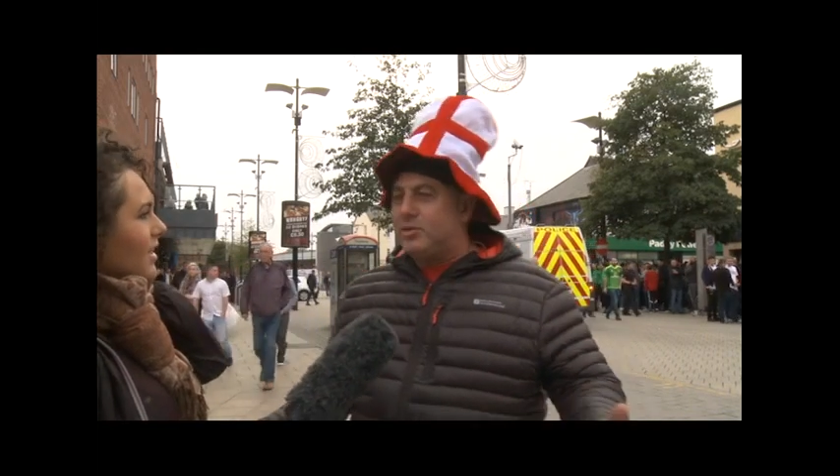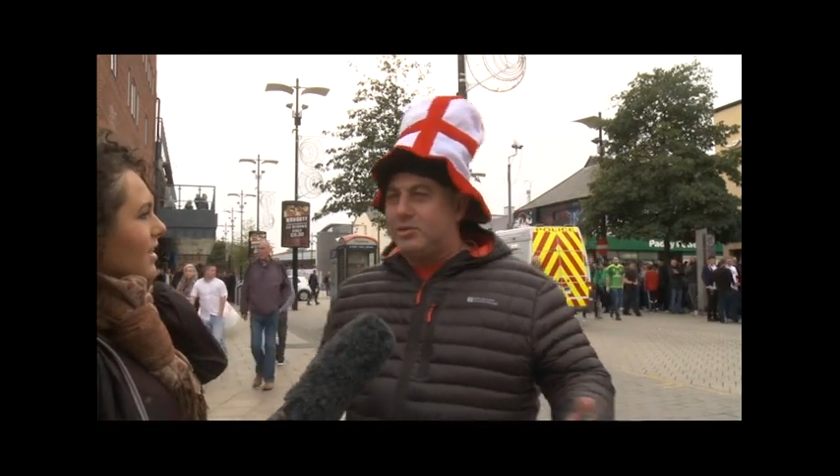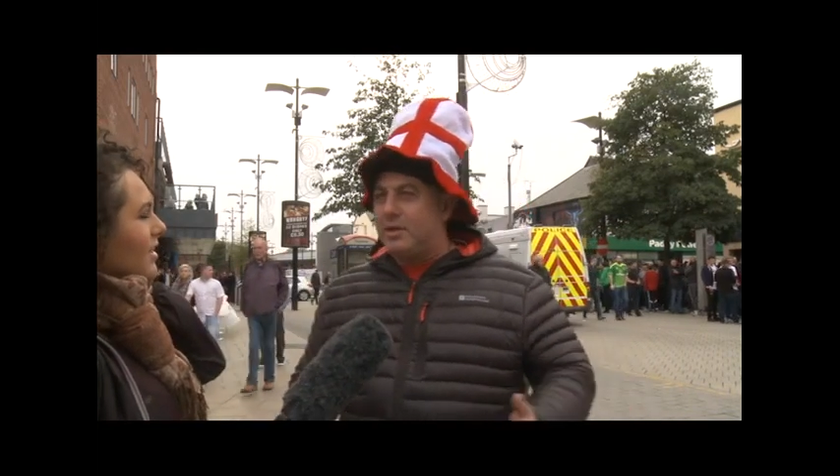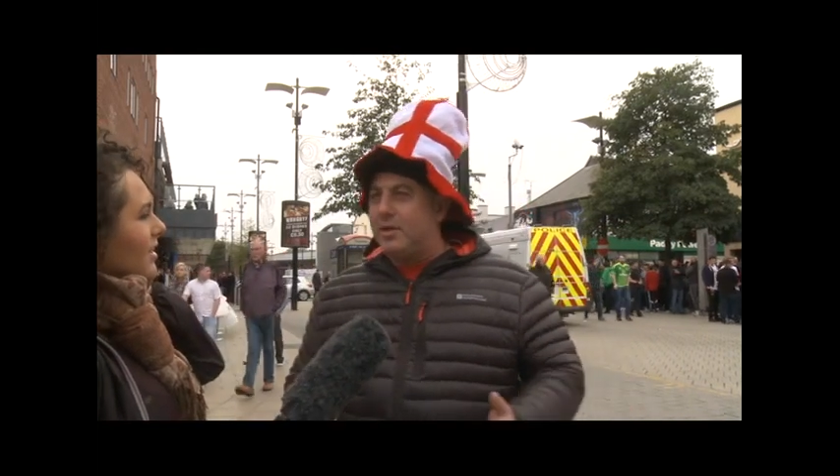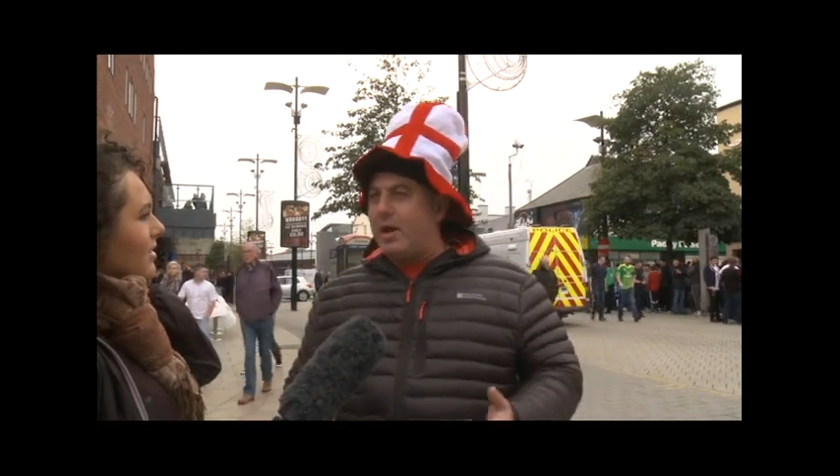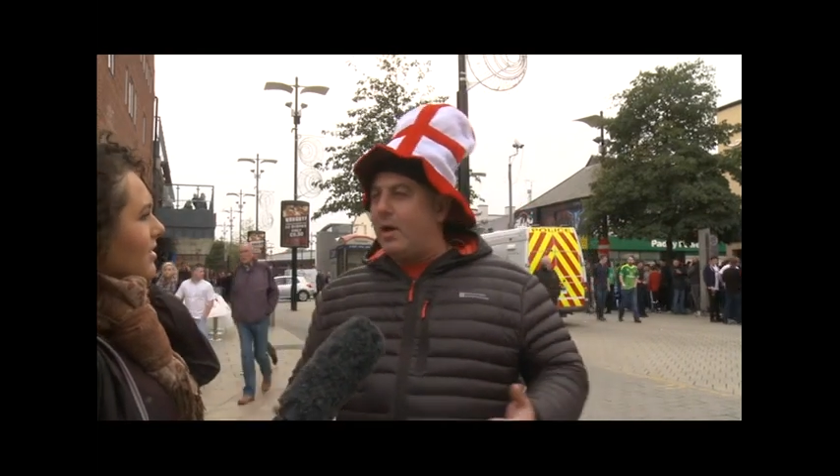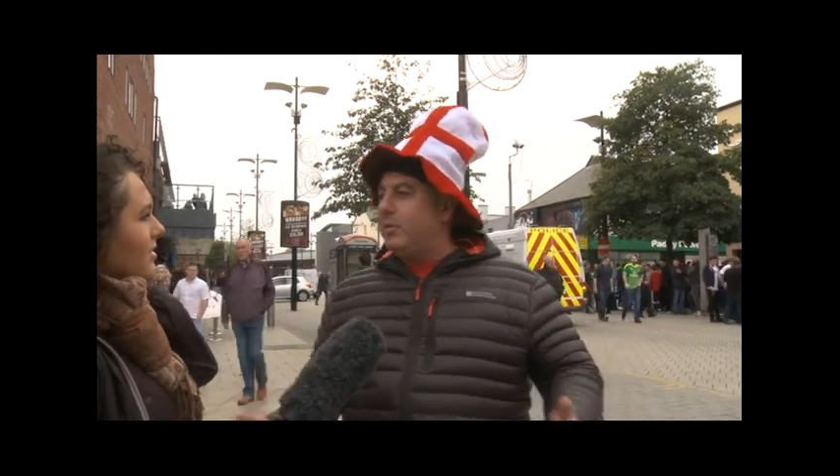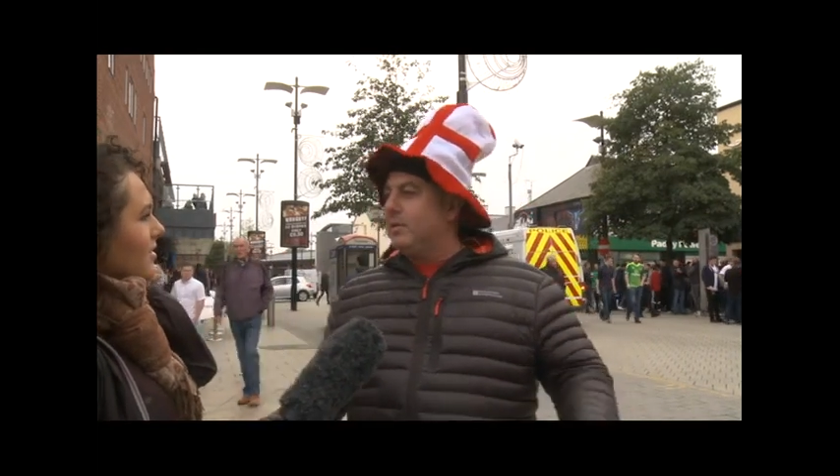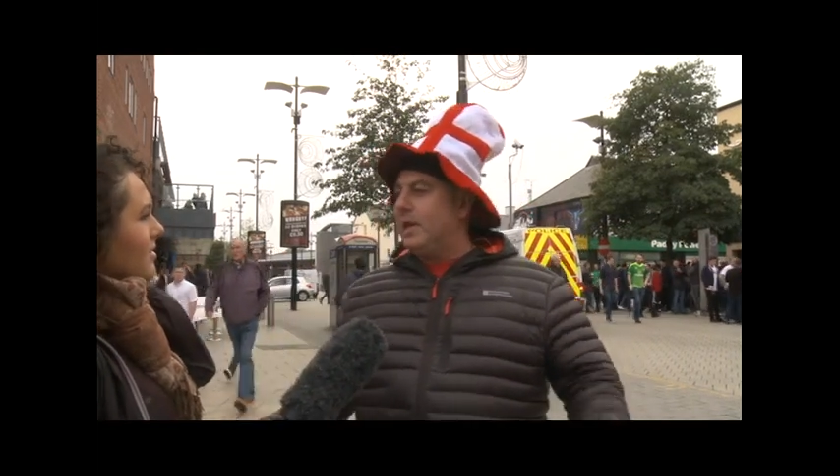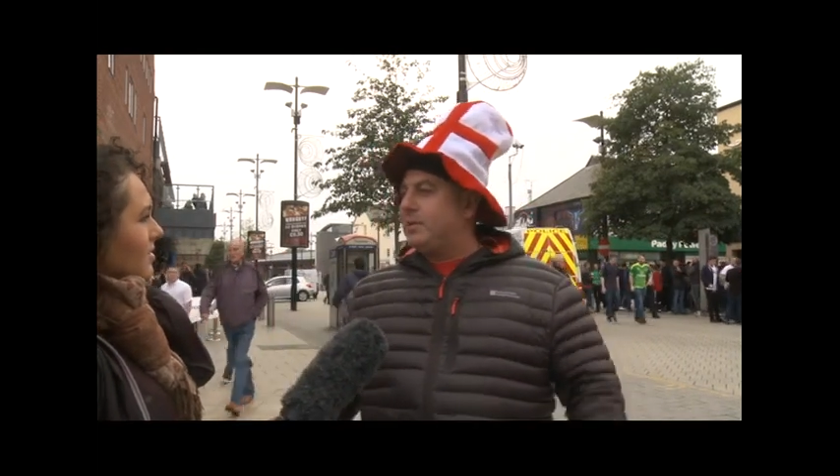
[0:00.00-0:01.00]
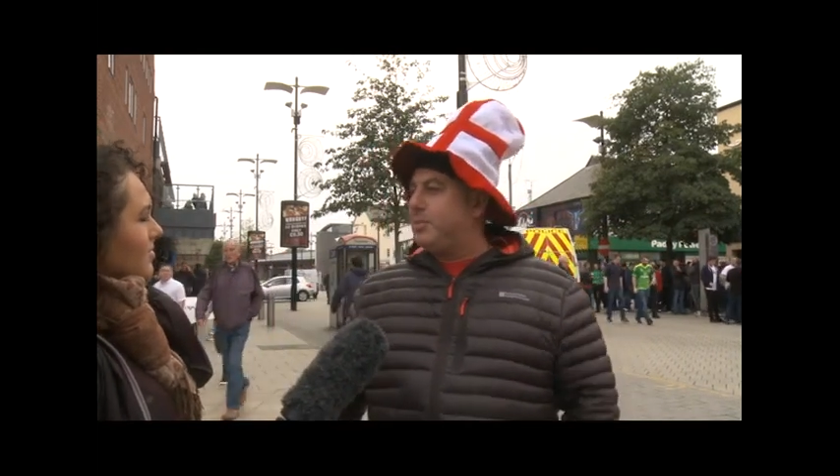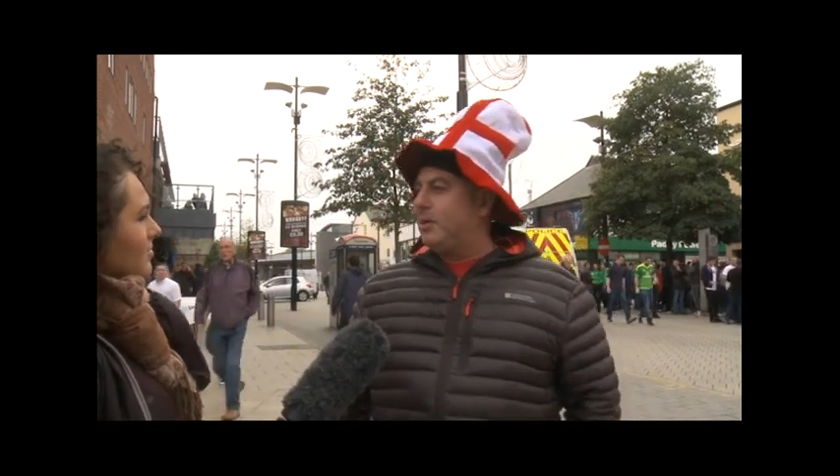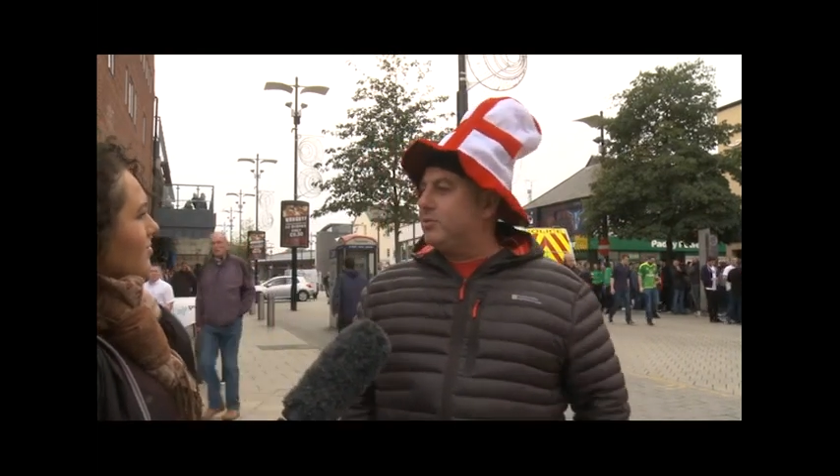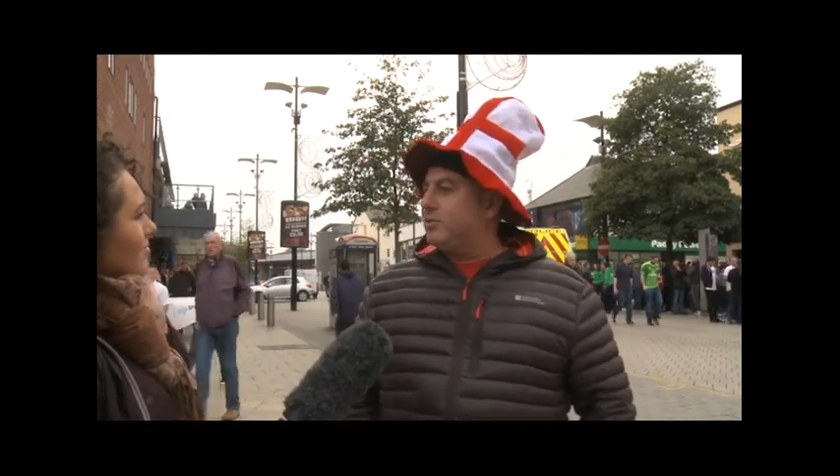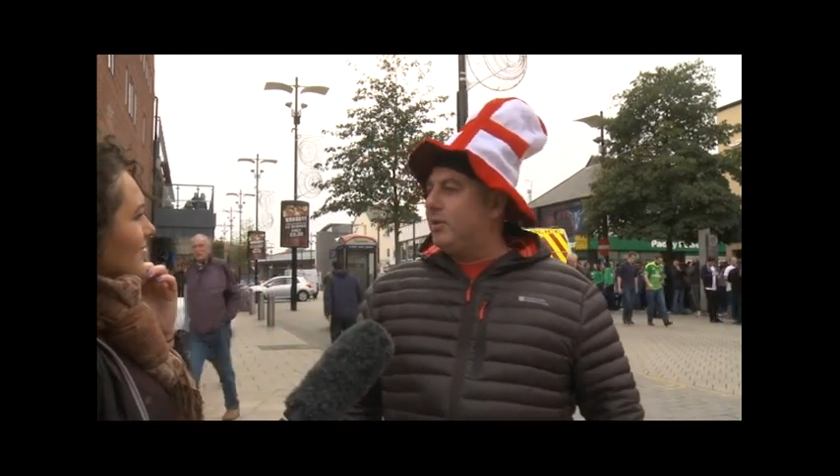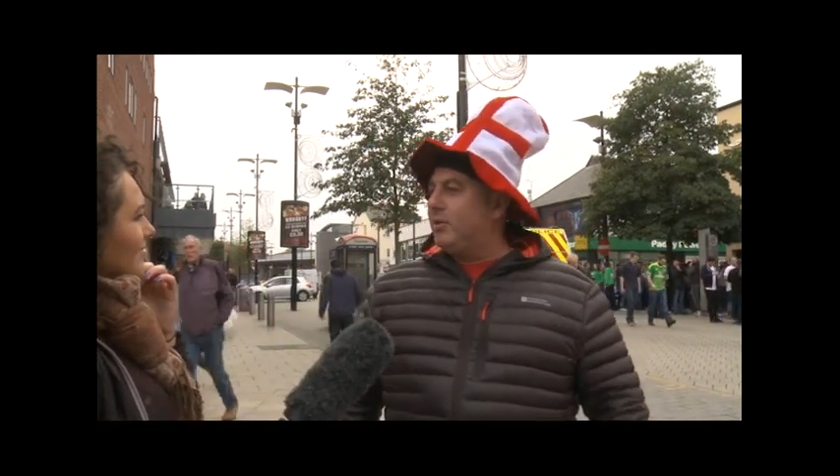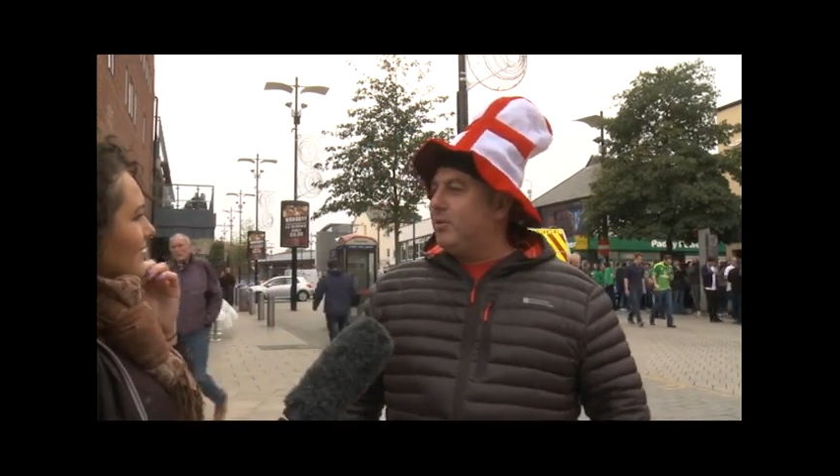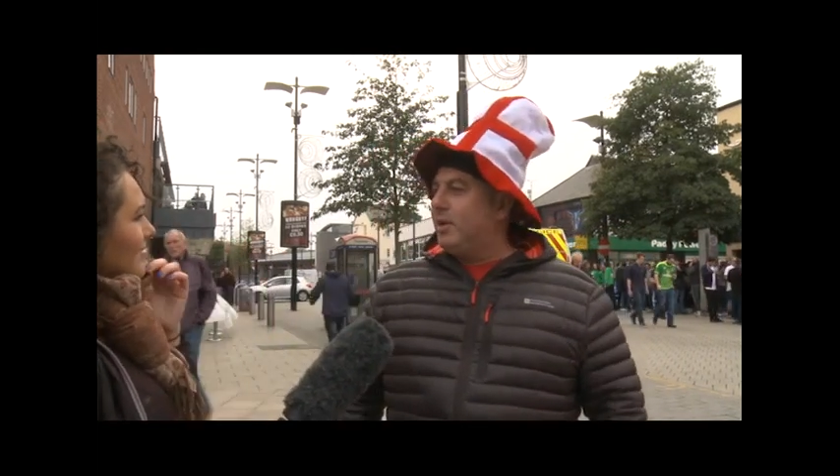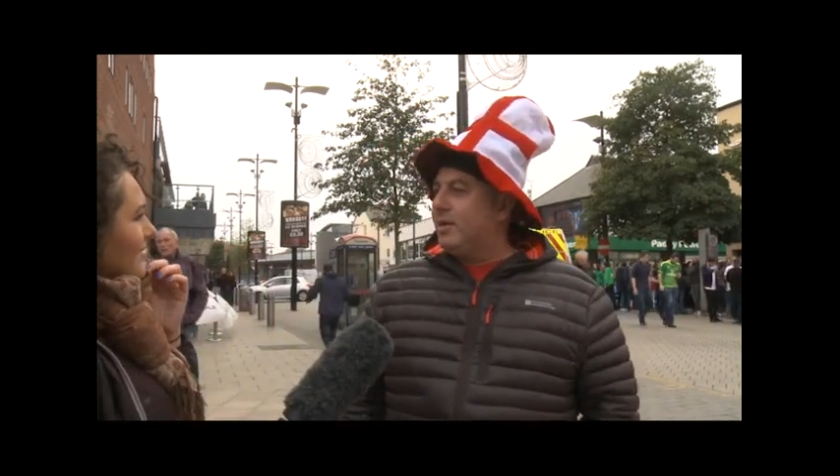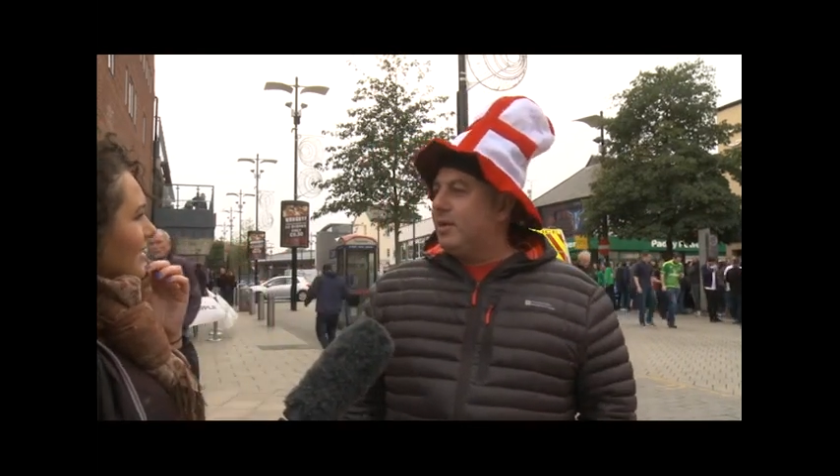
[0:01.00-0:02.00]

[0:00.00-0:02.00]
It's just I wouldn't expect us not to win.